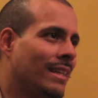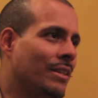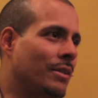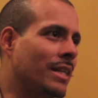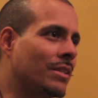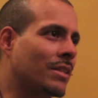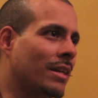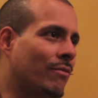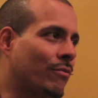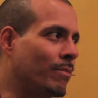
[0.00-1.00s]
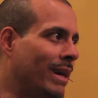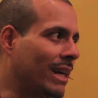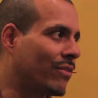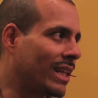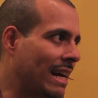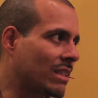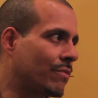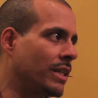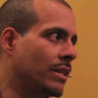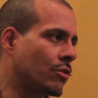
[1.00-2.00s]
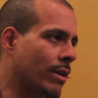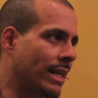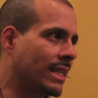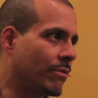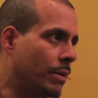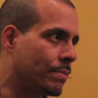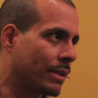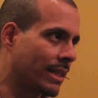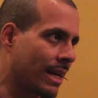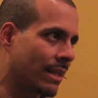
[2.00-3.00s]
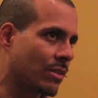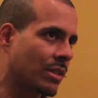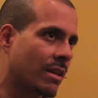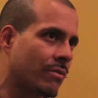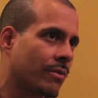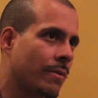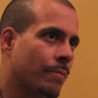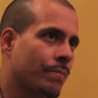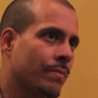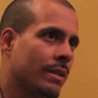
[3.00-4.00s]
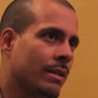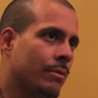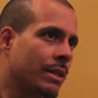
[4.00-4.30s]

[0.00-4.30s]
you know, his uh, mega philosophy is trying to give people a knowledge of self.